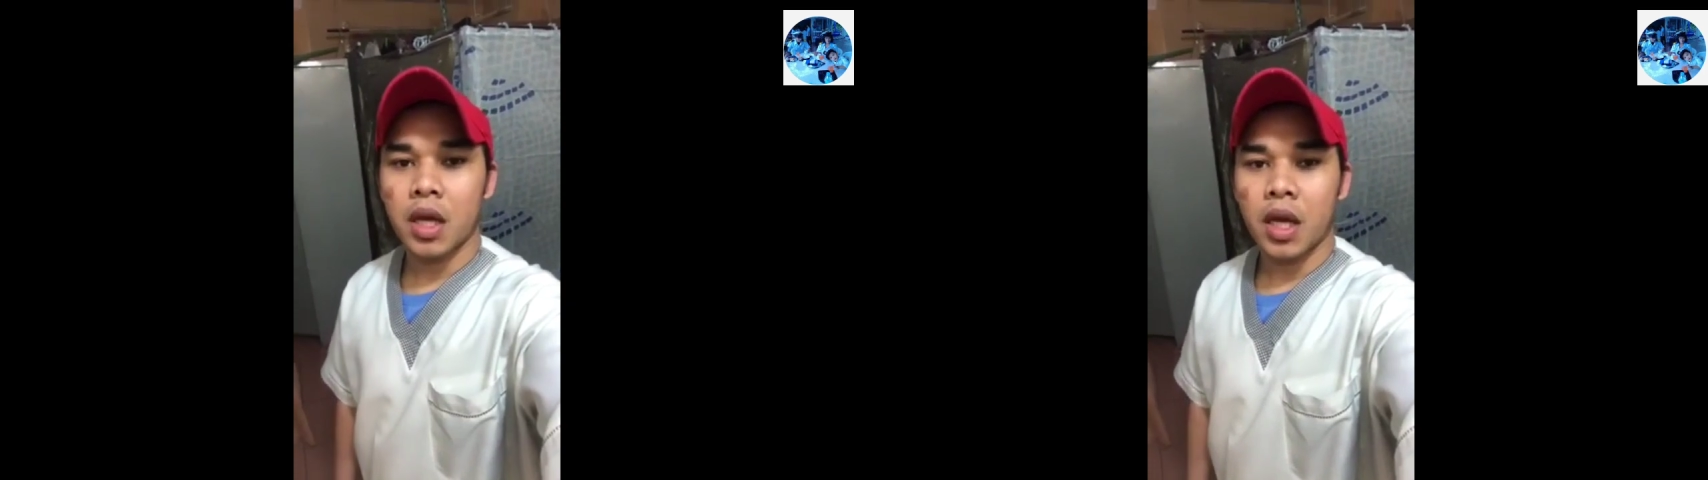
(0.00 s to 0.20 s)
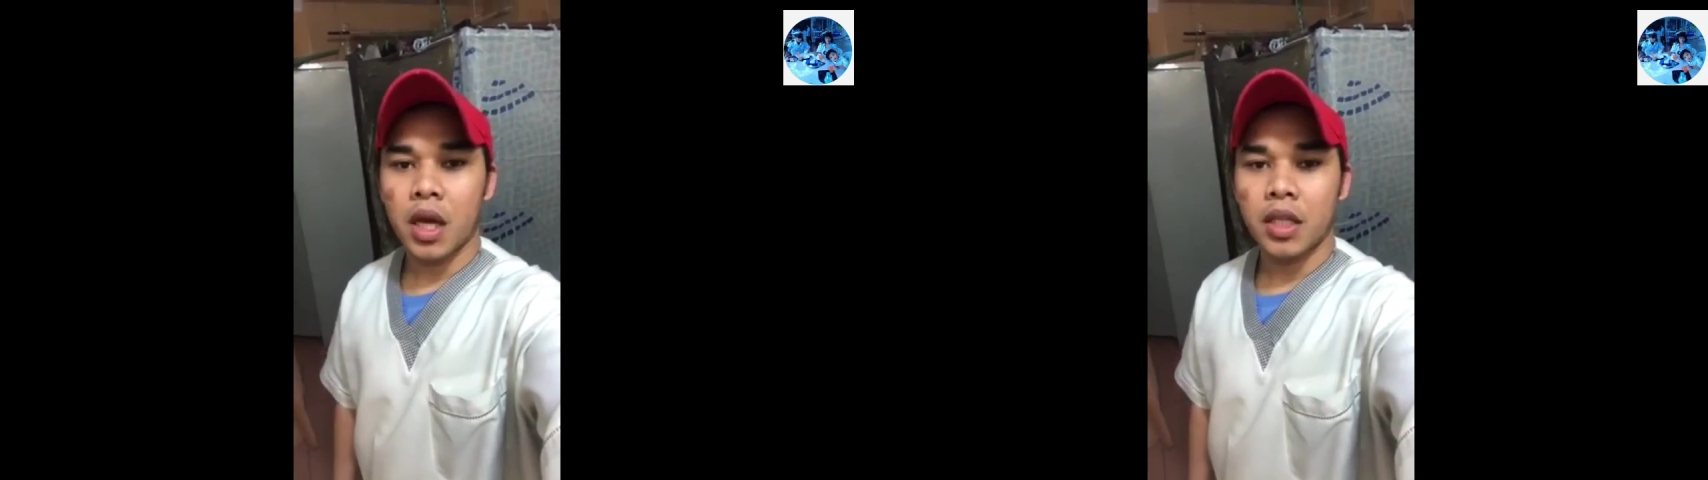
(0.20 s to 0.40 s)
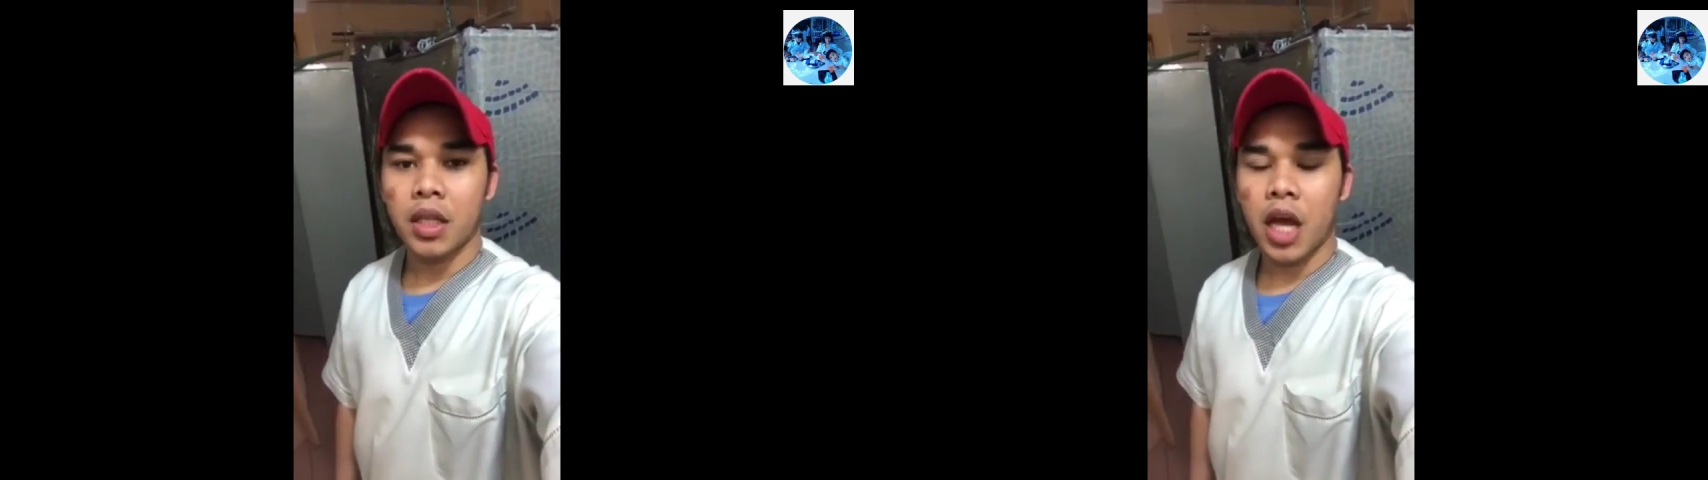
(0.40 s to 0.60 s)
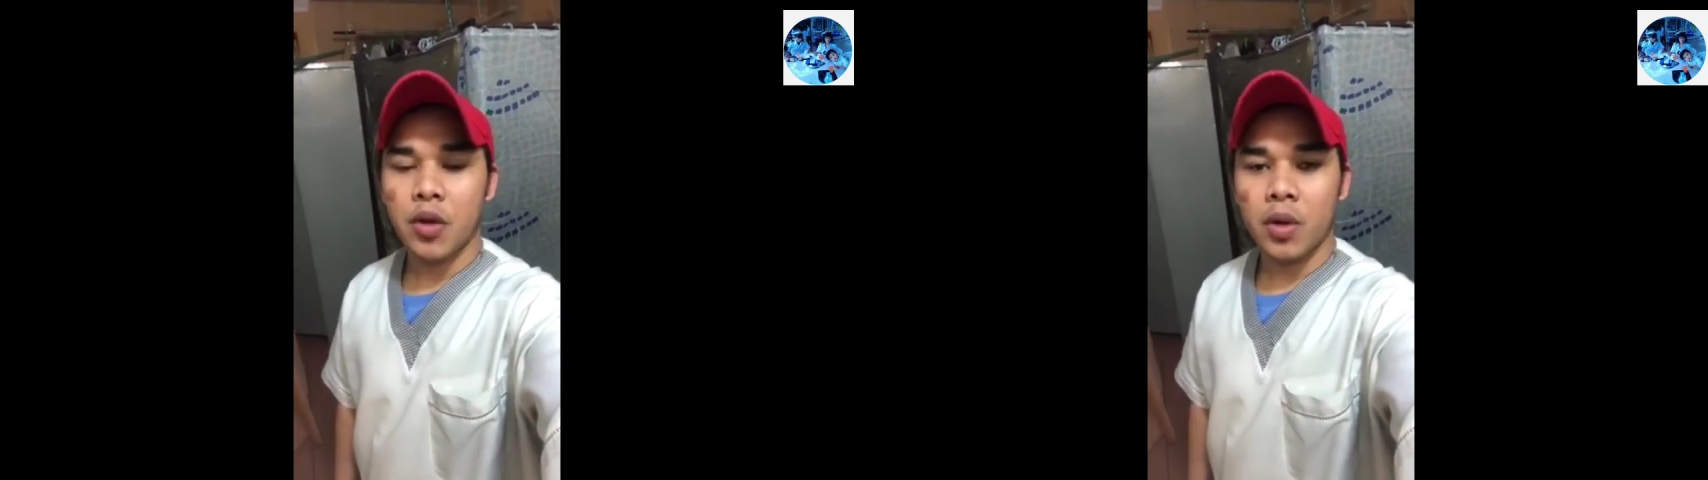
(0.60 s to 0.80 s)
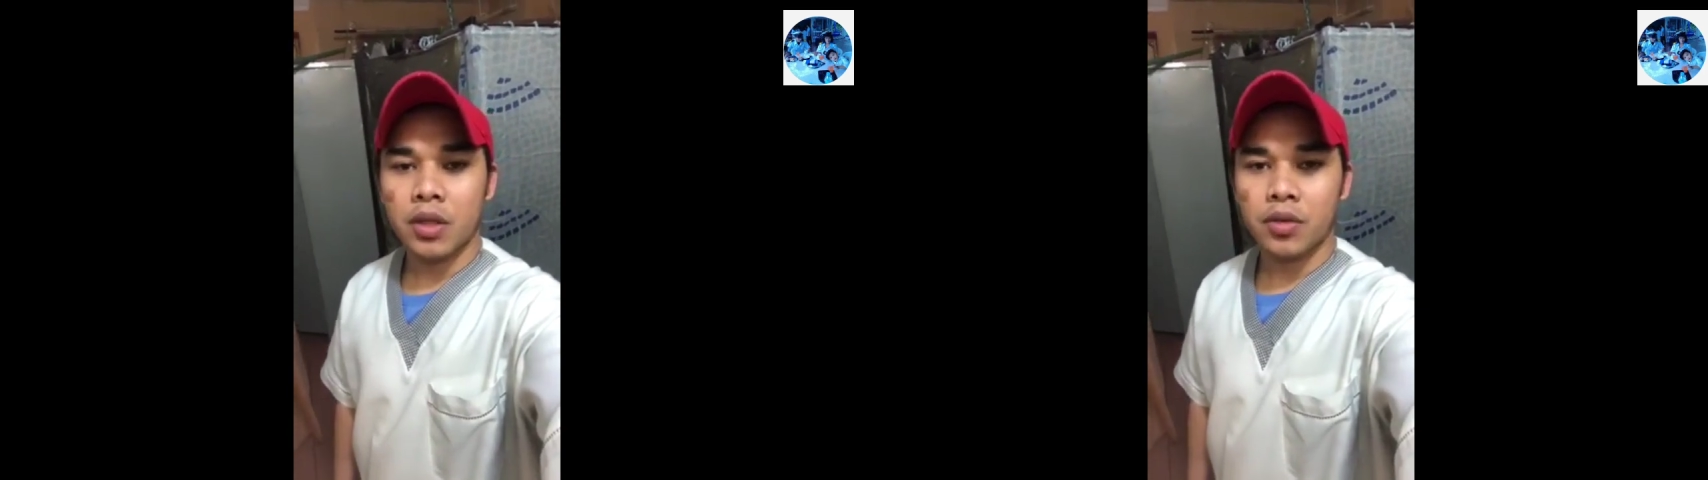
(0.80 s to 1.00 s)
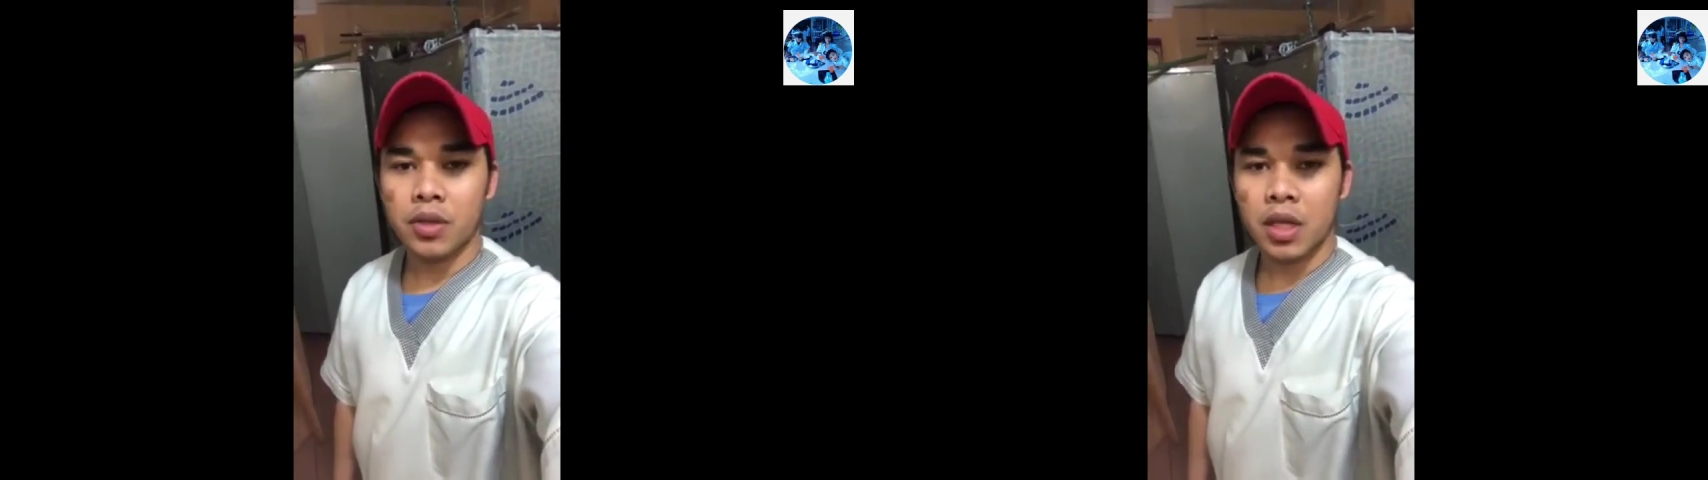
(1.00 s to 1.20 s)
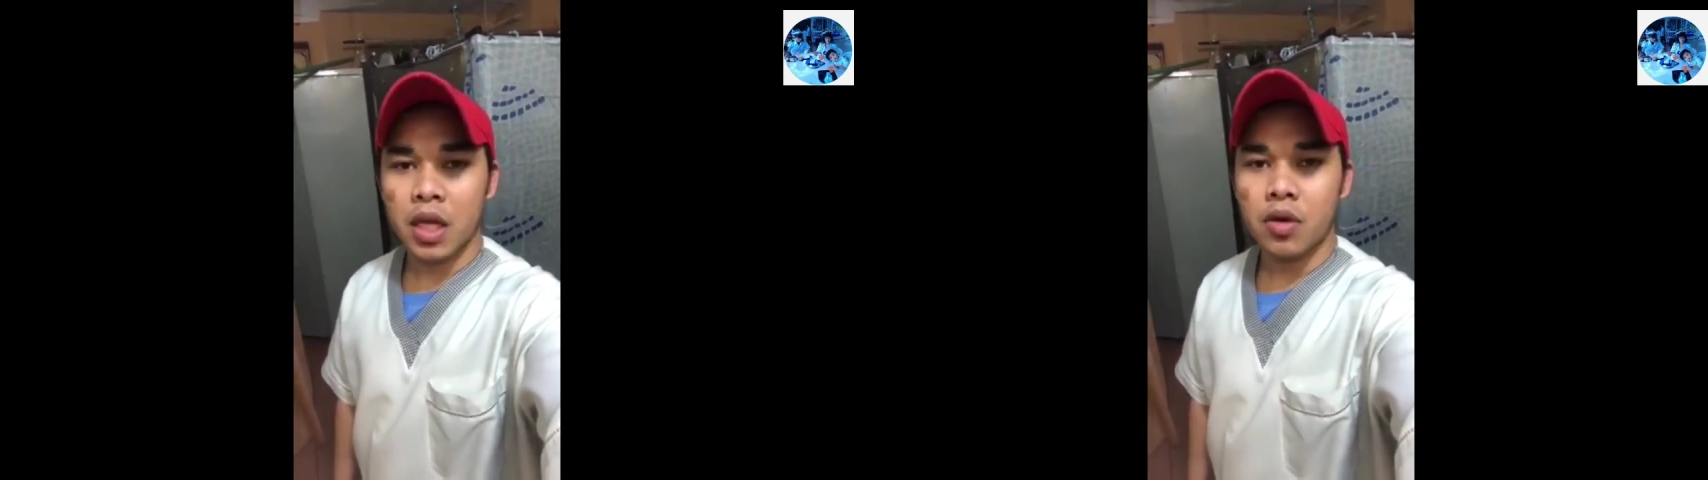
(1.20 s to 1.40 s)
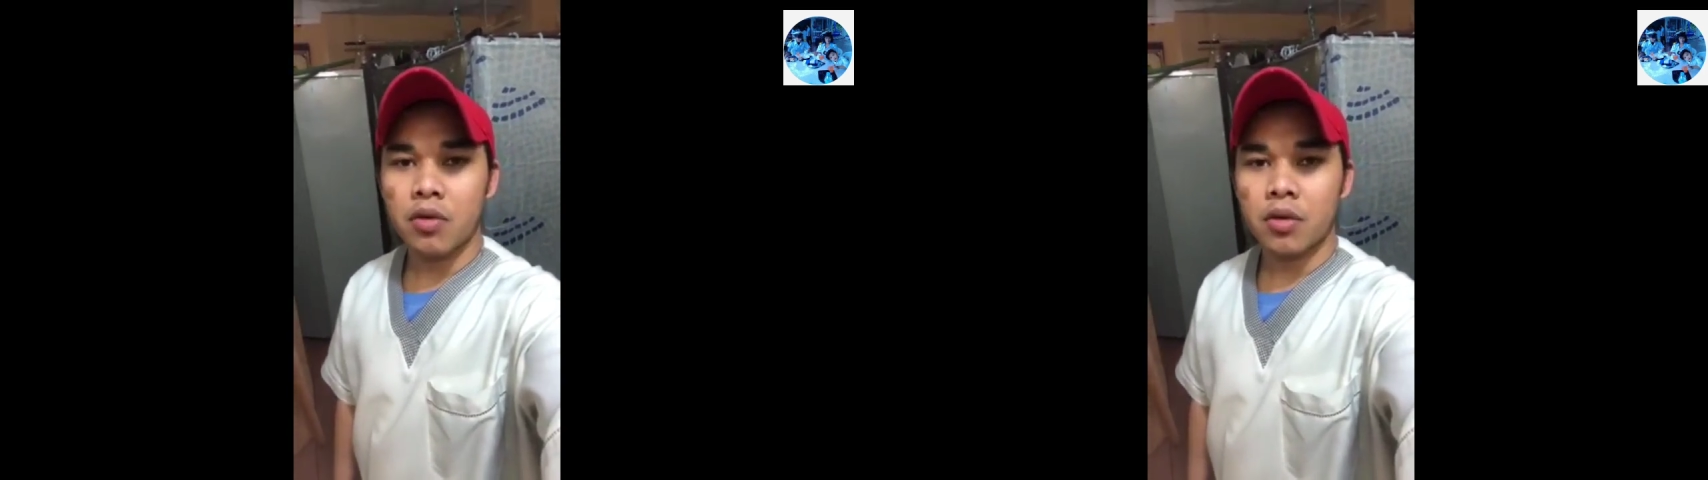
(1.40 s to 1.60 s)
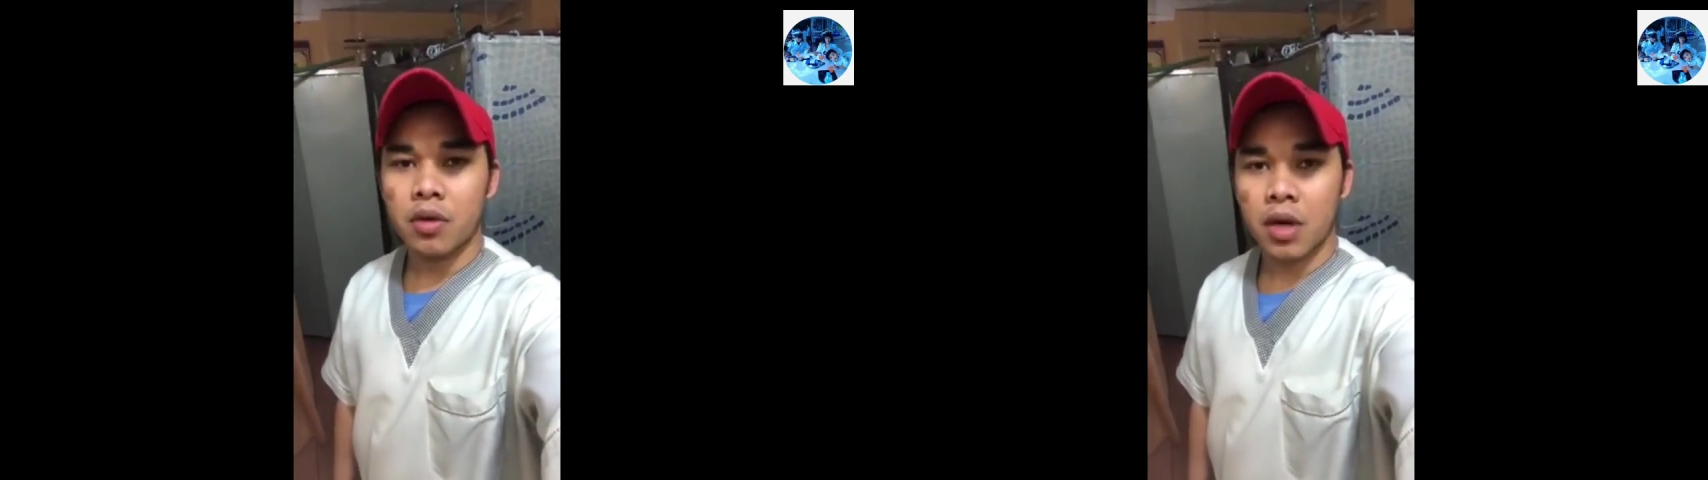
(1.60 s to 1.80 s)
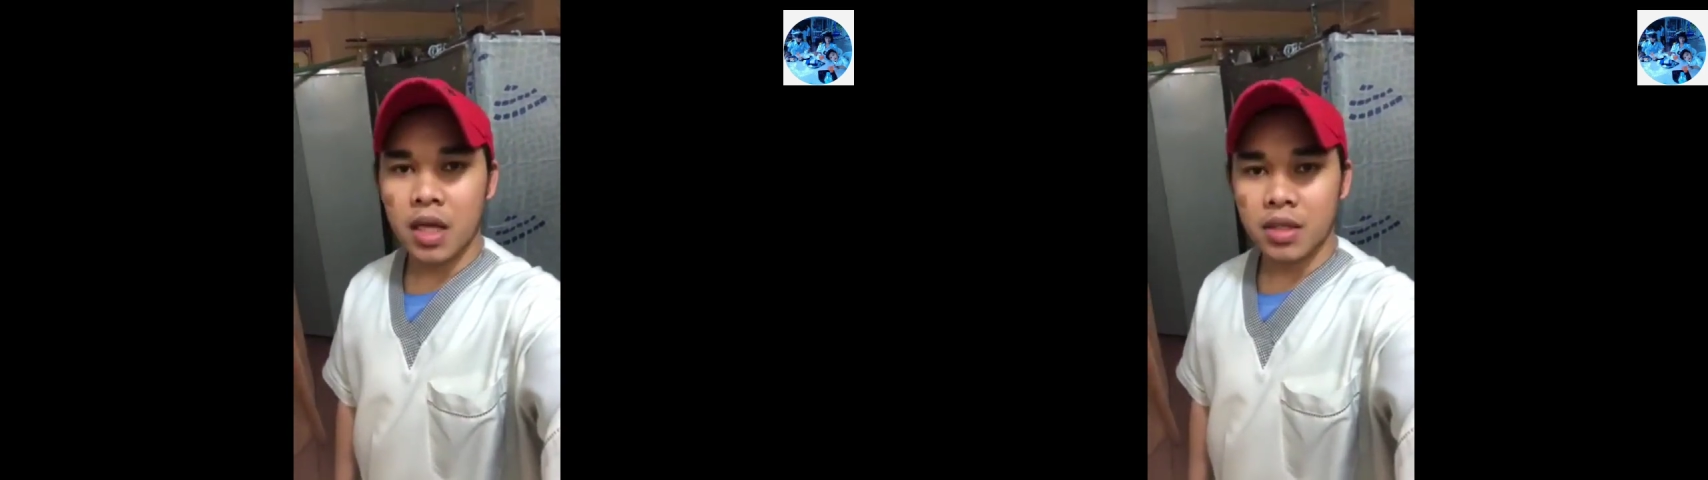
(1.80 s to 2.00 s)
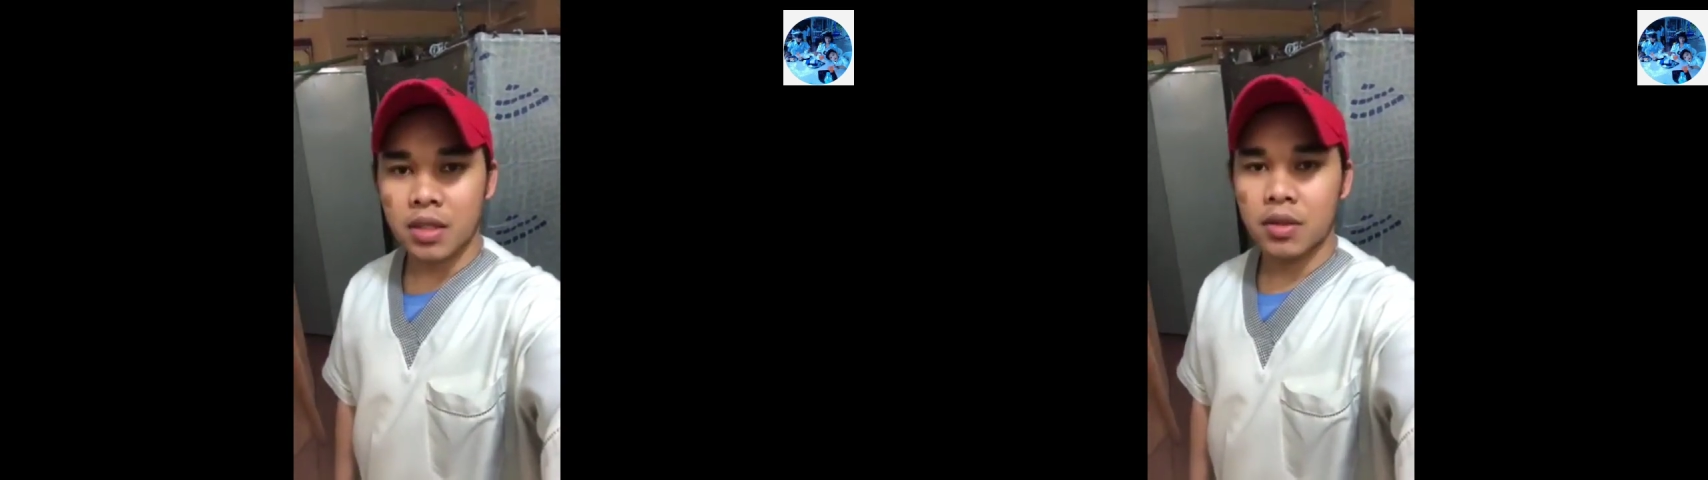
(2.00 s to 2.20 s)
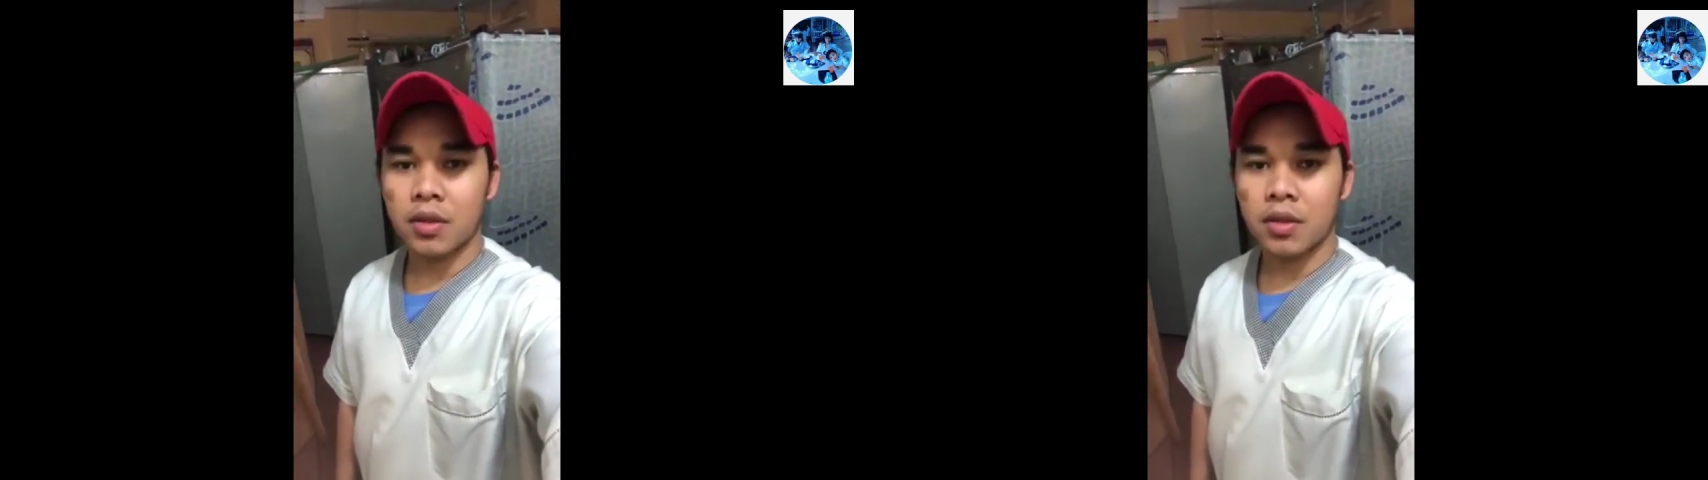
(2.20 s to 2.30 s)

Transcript: And I want to say congrats